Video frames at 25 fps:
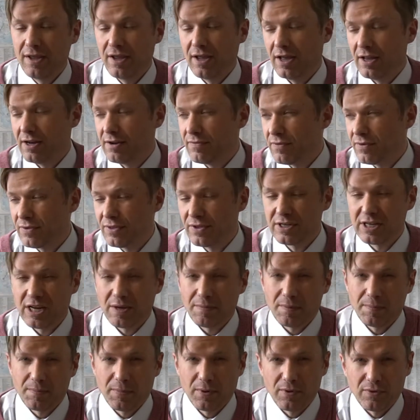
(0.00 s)
And if you're the
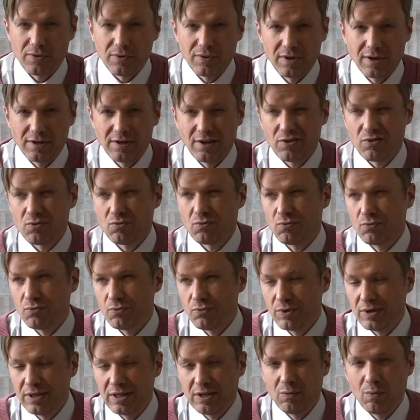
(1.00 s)
type of person that doesn't
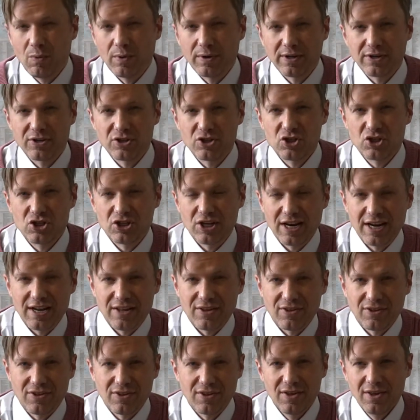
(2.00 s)
really want to
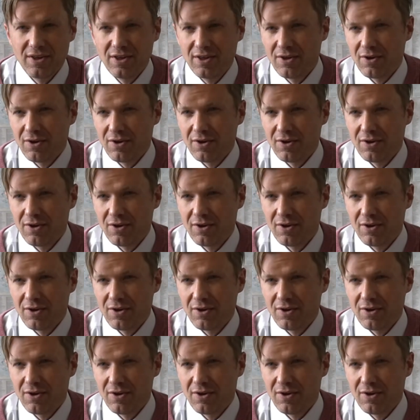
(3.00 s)
chase